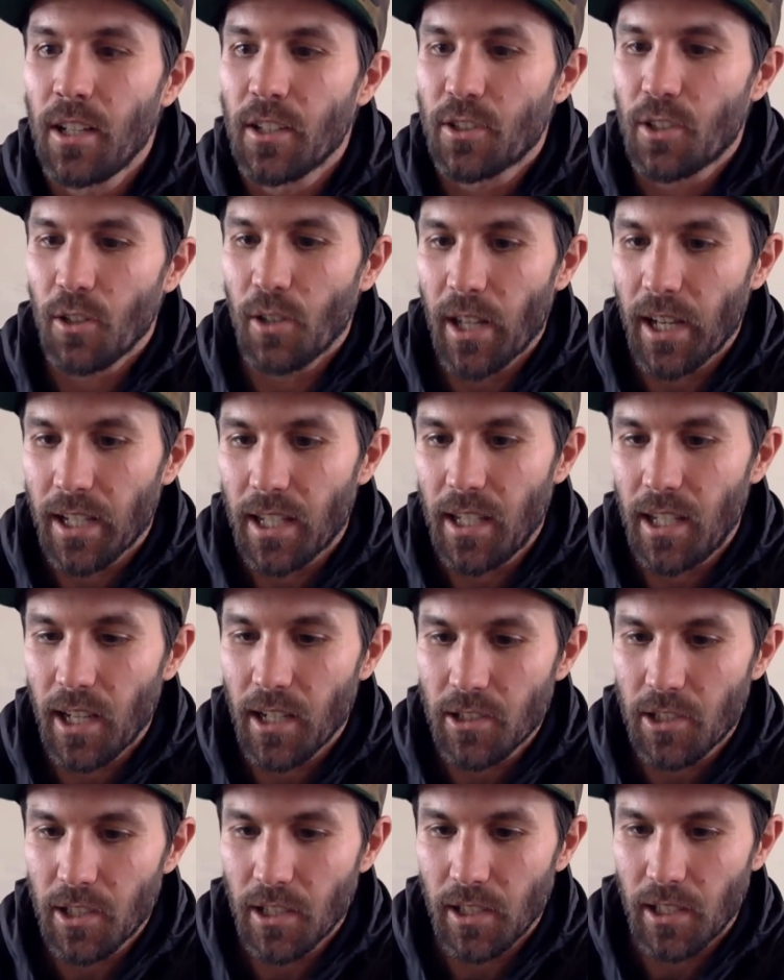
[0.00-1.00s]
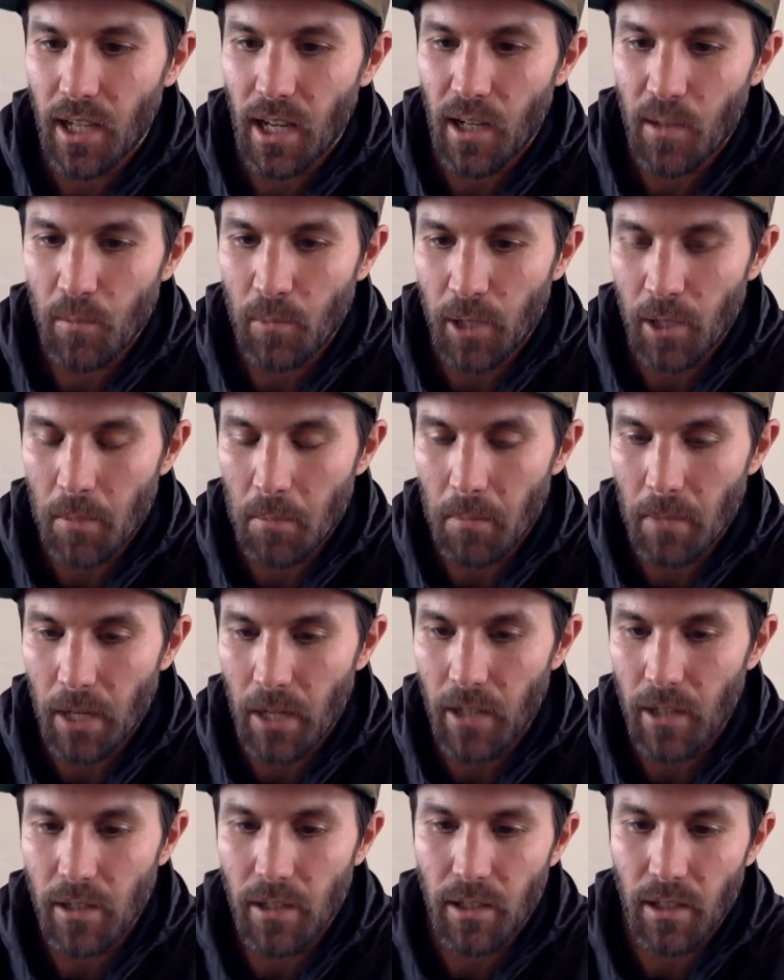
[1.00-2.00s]
So like he actually gave me a
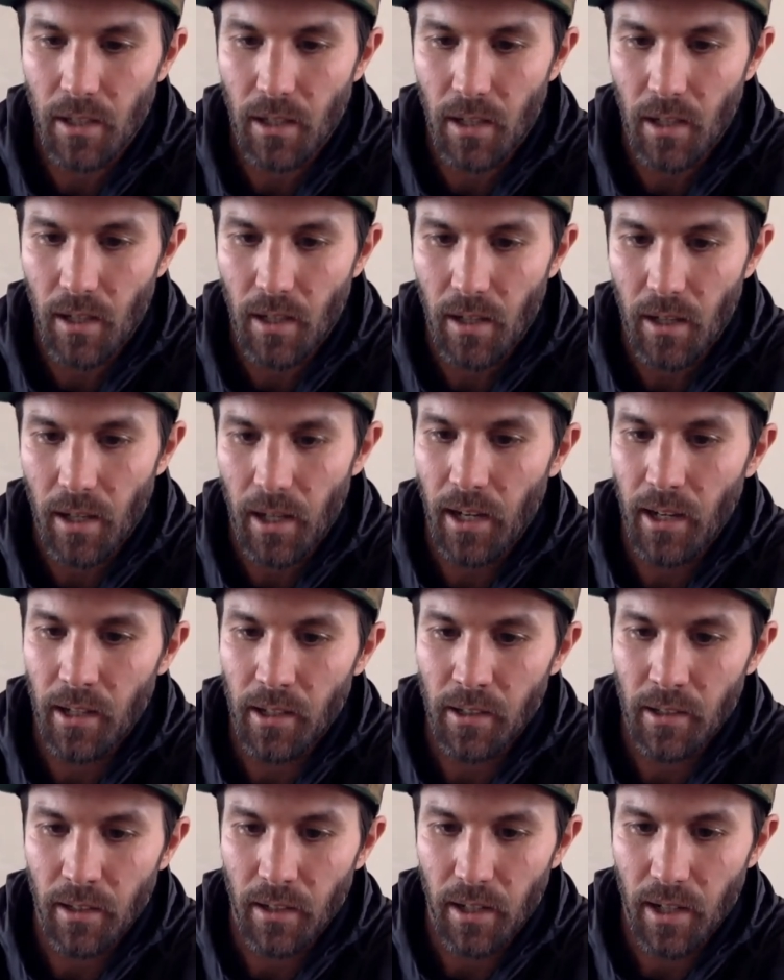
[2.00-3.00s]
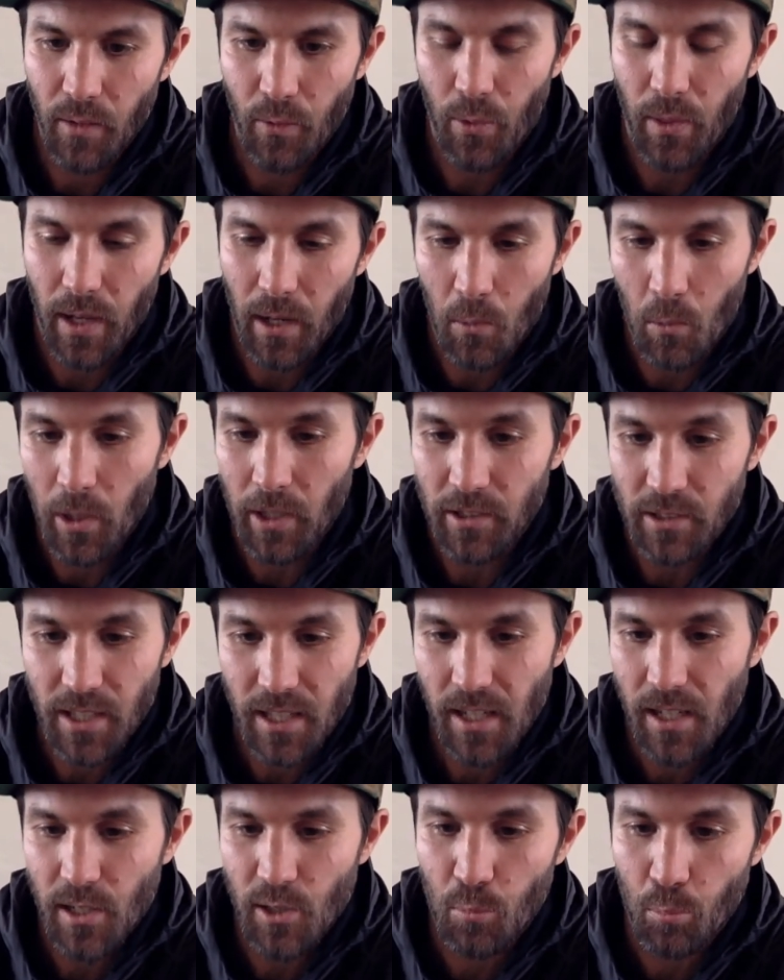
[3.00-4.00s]
mic, and I went
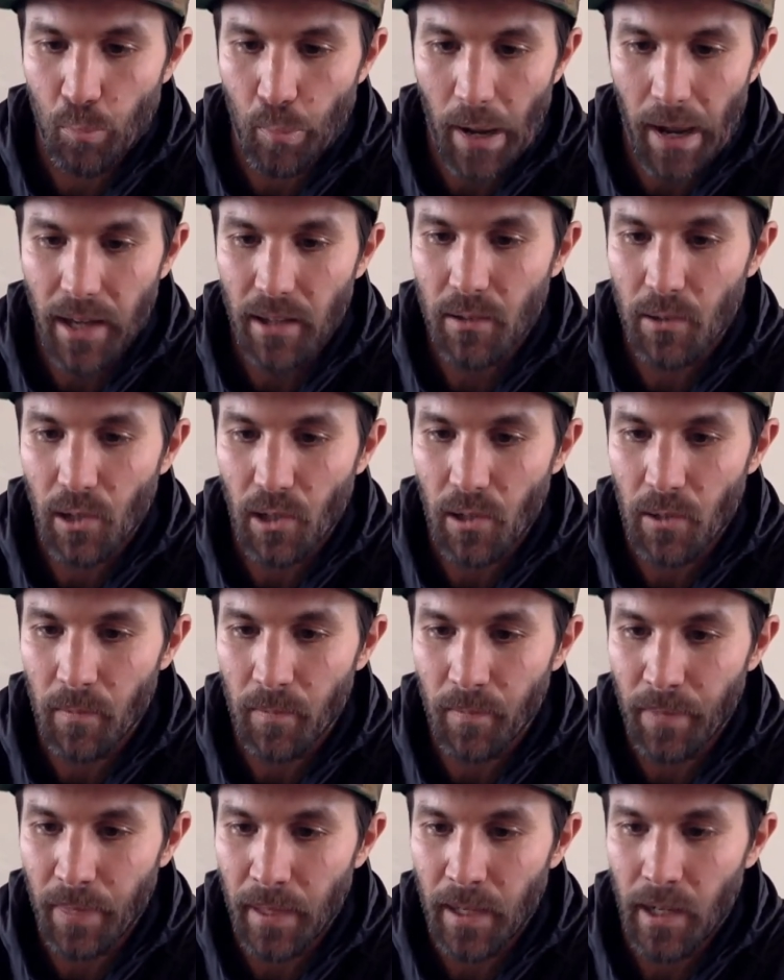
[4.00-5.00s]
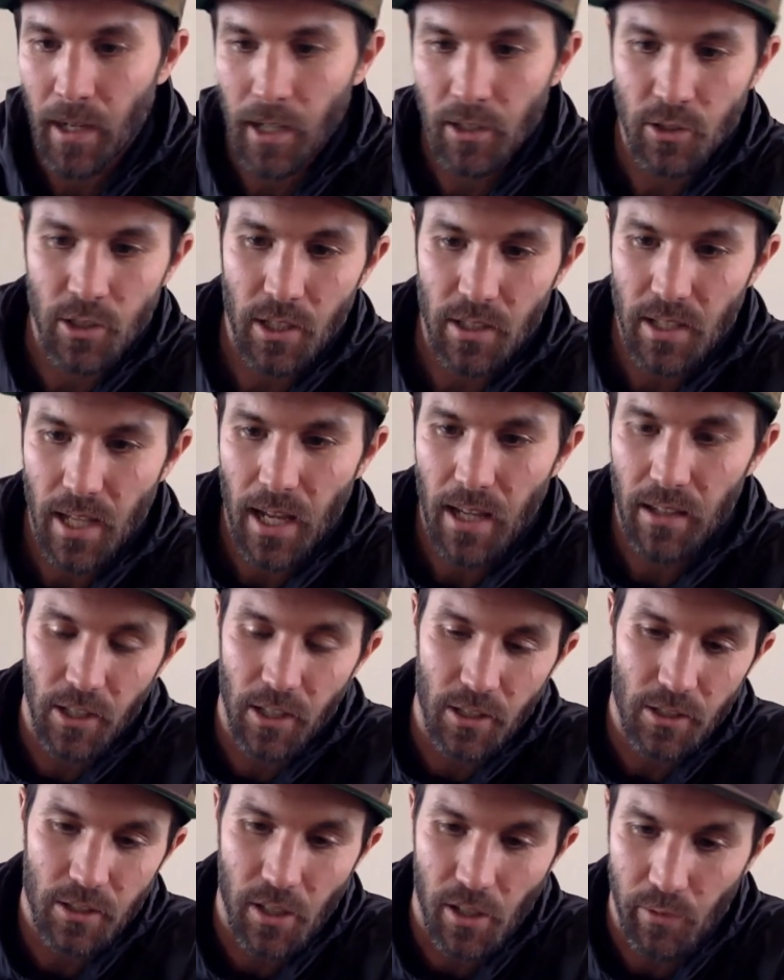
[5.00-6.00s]
to his bathroom and just
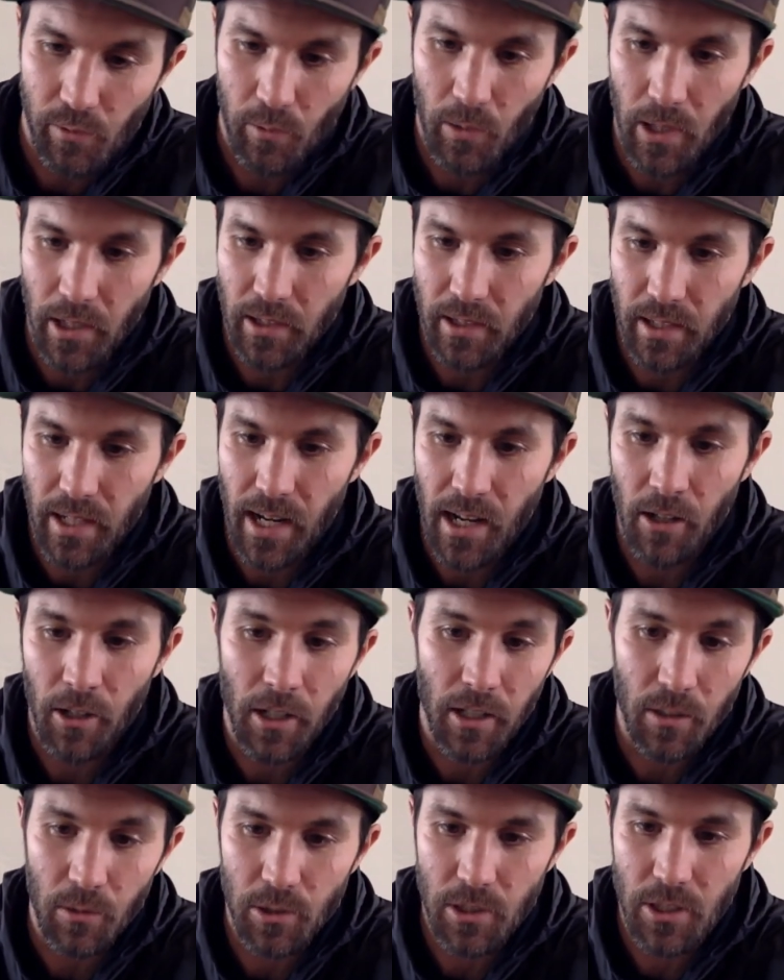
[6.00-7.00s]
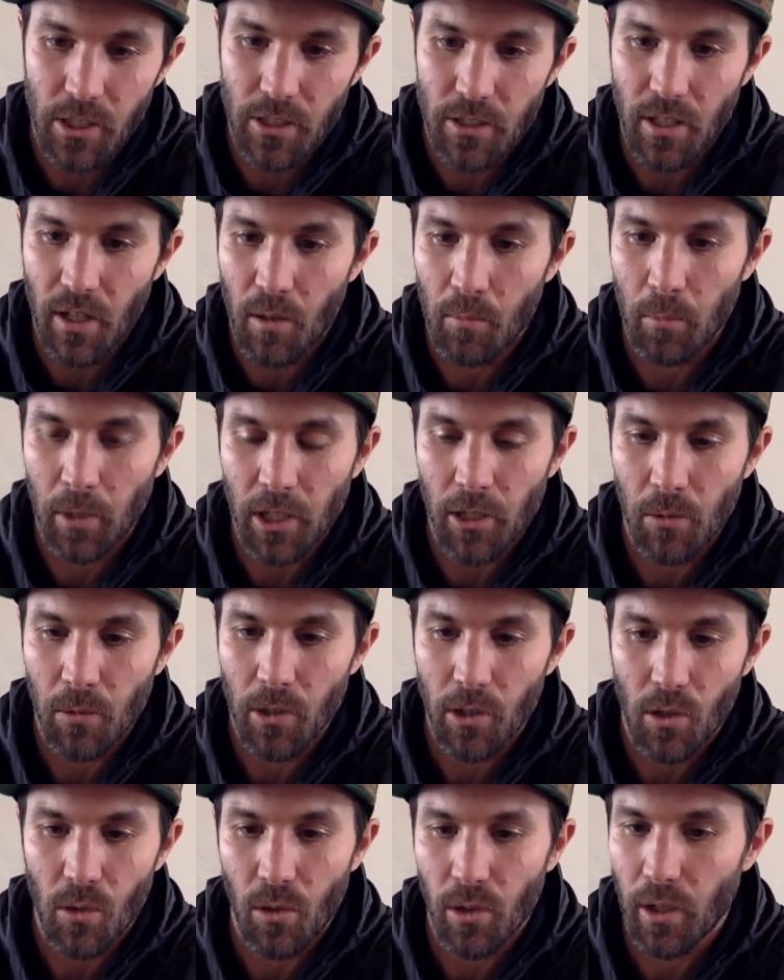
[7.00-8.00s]
this stuff written down, and it was just on me to
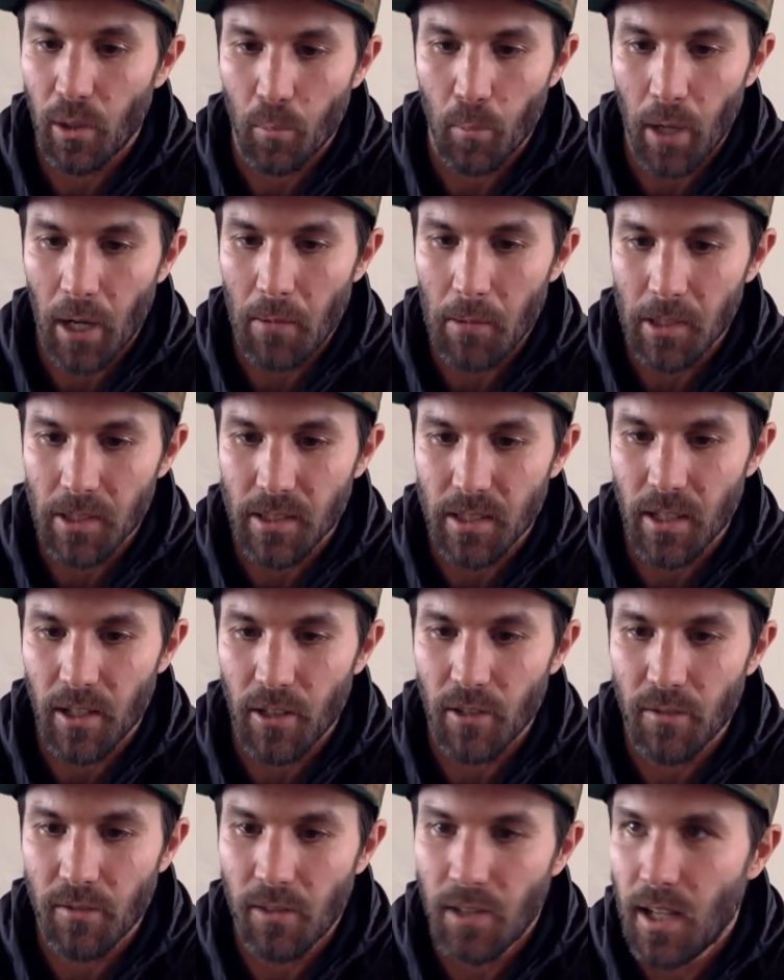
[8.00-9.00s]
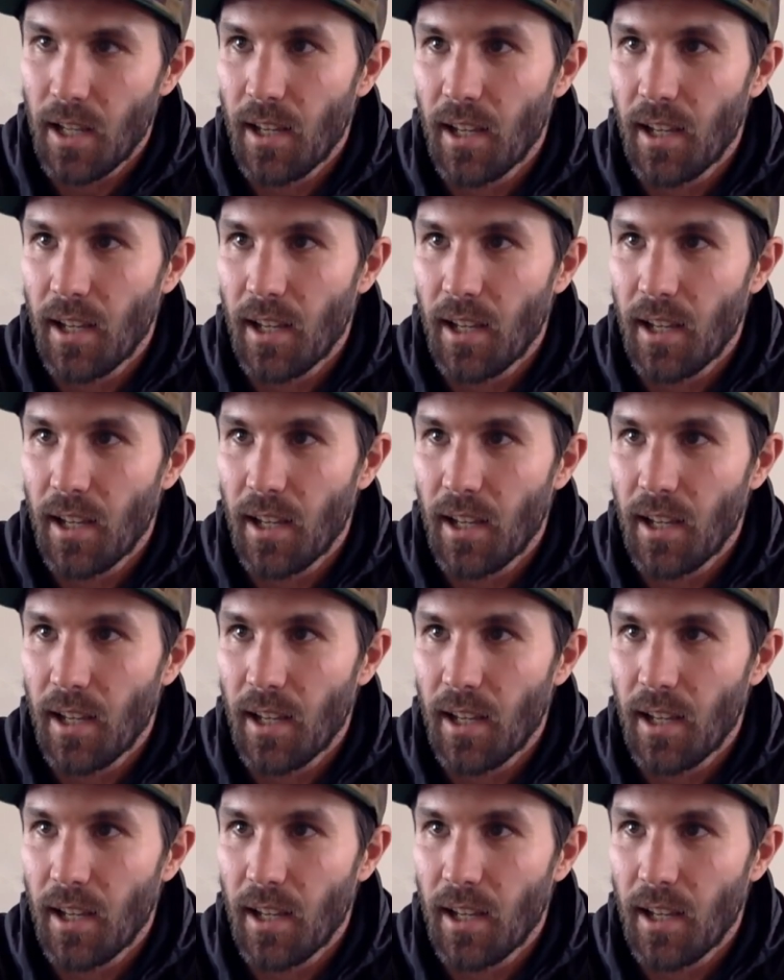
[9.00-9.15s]
record it by myself.